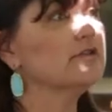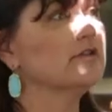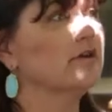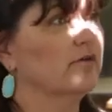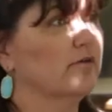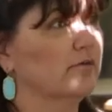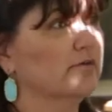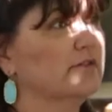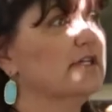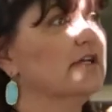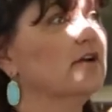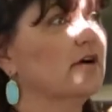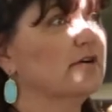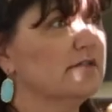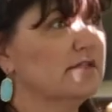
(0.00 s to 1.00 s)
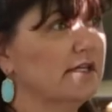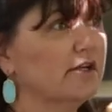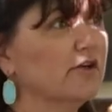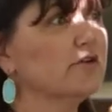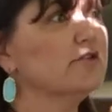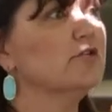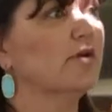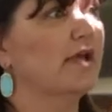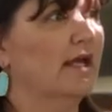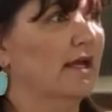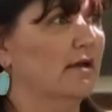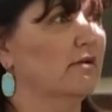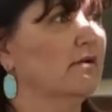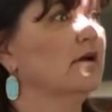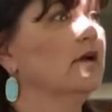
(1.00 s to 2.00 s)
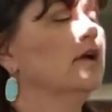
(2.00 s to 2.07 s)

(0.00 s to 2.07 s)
so D N R cedars, you can.